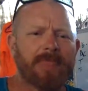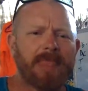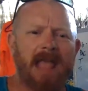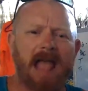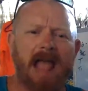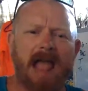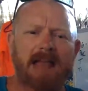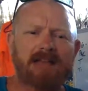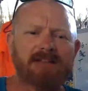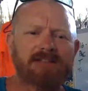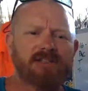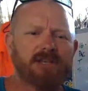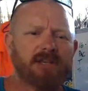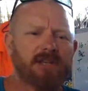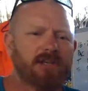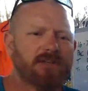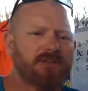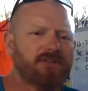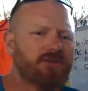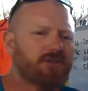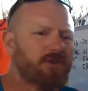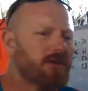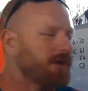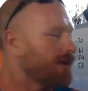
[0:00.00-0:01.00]
And
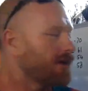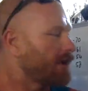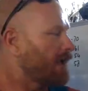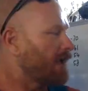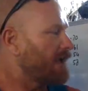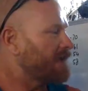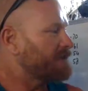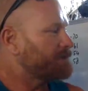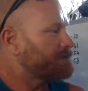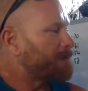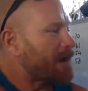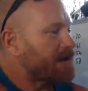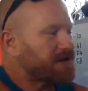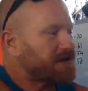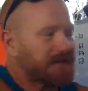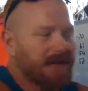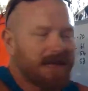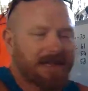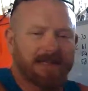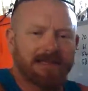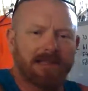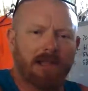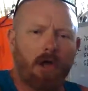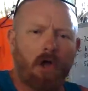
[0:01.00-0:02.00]
especially
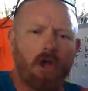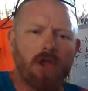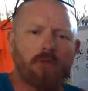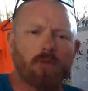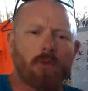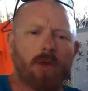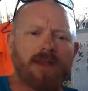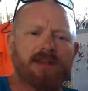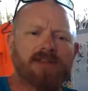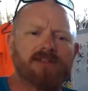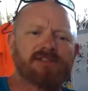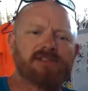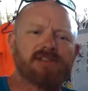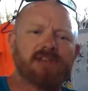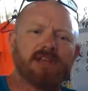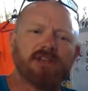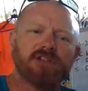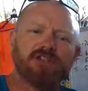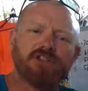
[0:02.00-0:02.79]
in light winds,